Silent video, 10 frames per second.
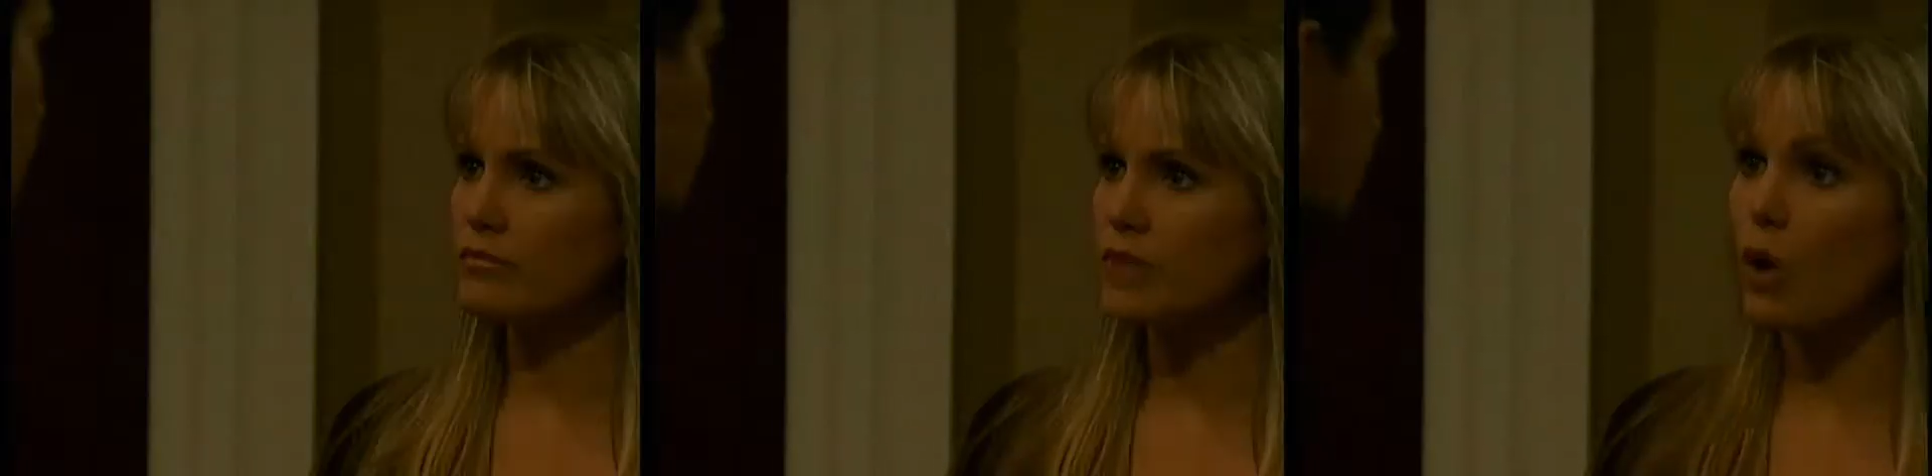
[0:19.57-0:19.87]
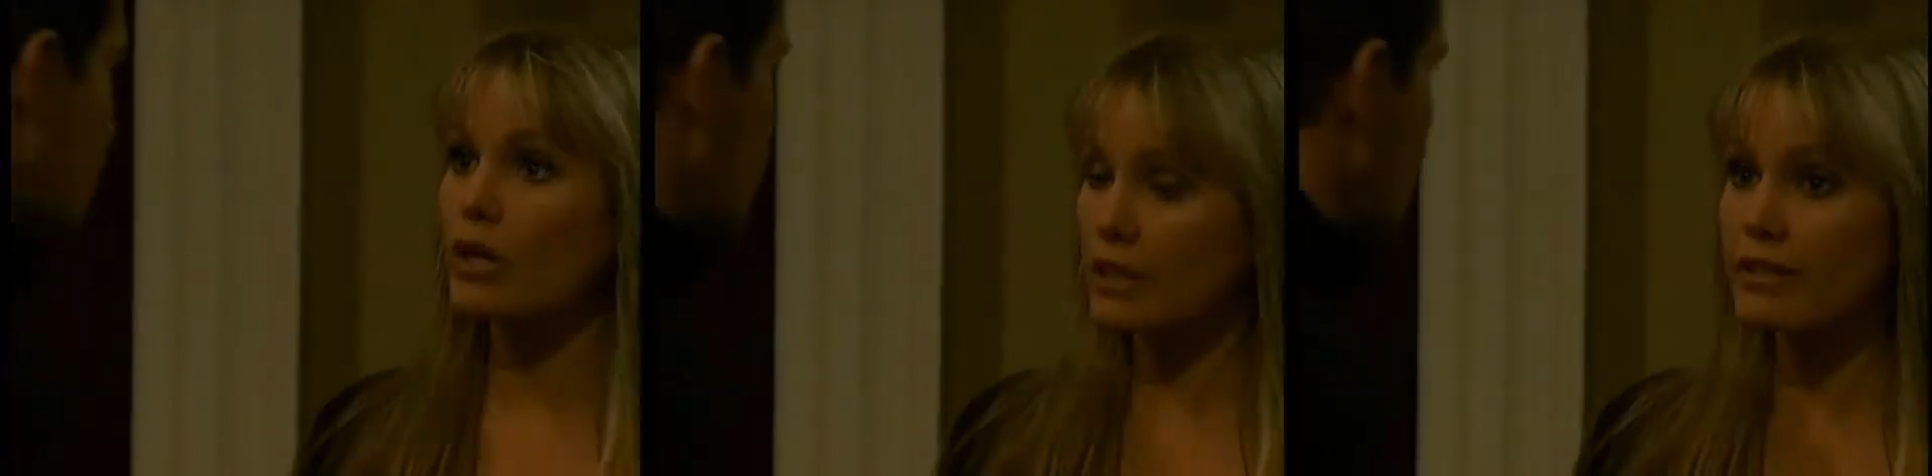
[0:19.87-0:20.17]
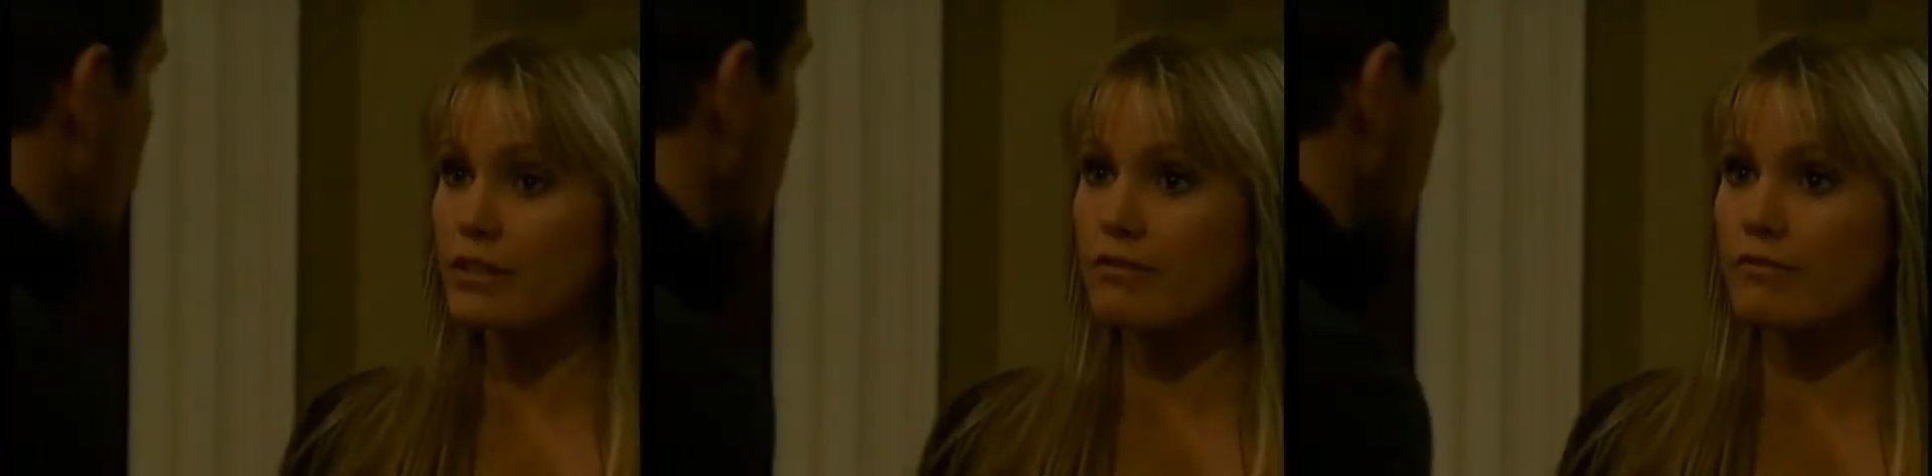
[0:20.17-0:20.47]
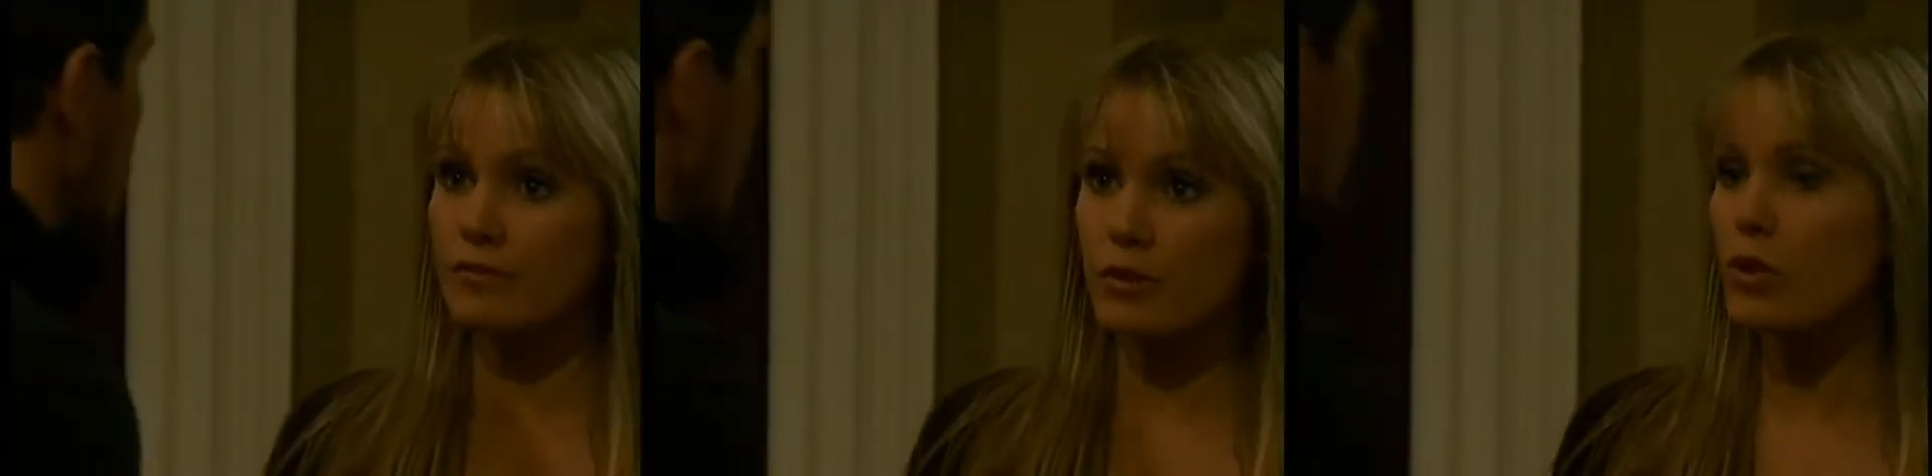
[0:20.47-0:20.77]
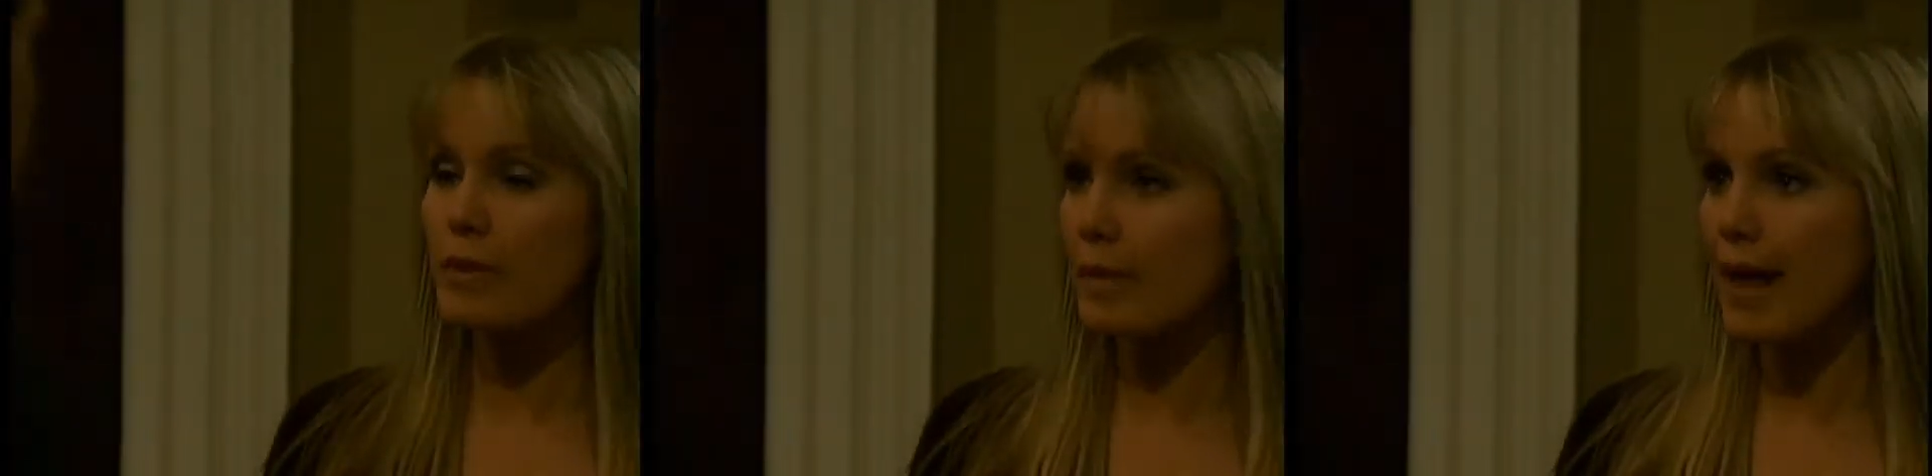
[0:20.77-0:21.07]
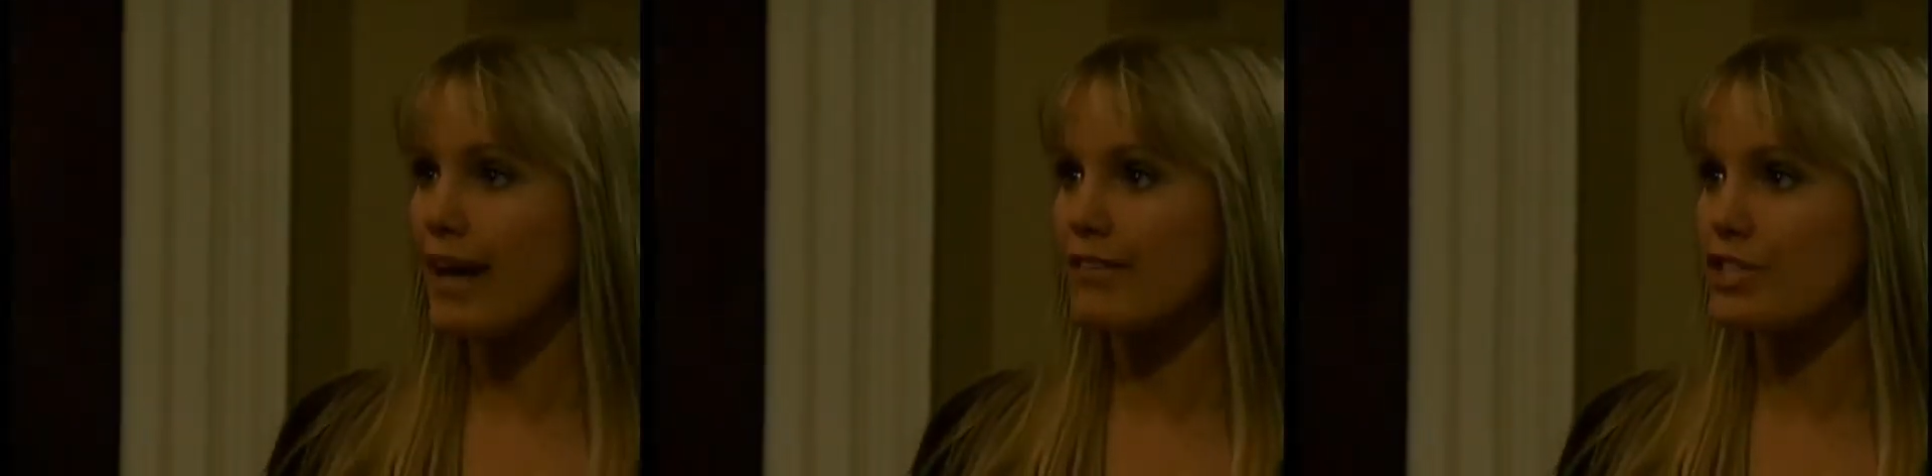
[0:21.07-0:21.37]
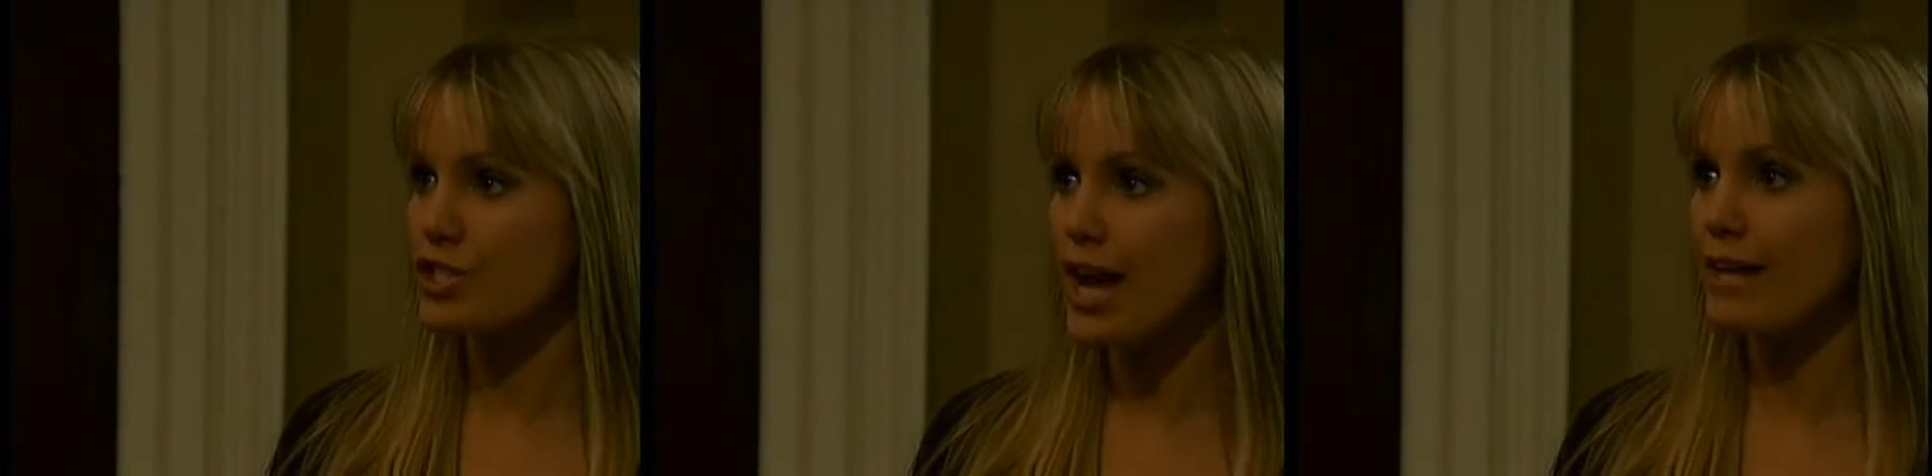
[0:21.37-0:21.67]
Or Clint threw him in the back of a
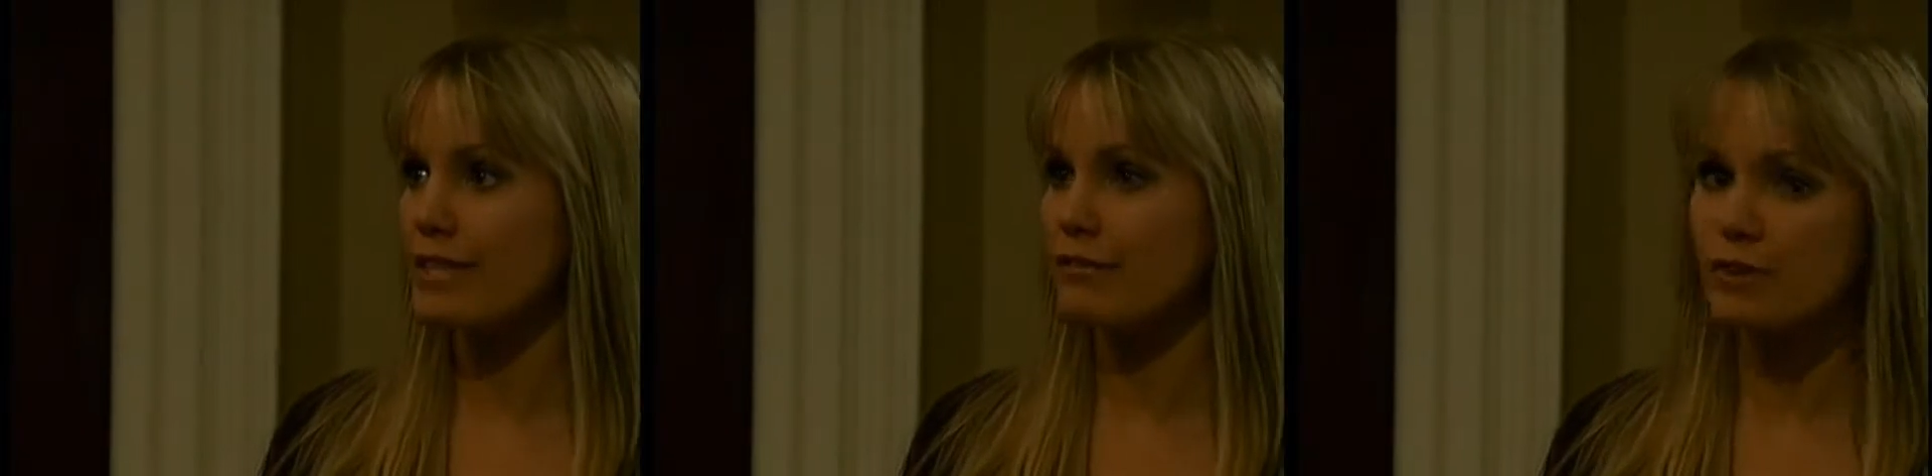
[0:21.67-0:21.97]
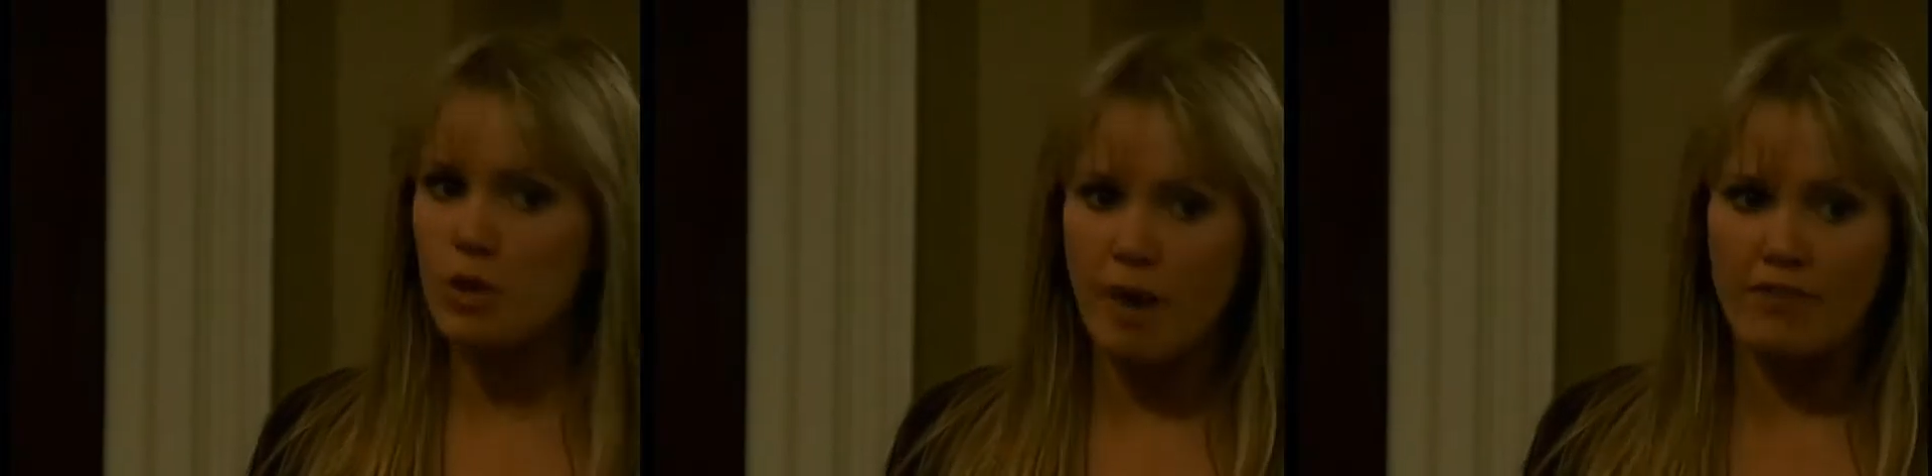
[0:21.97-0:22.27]
jet and flew him off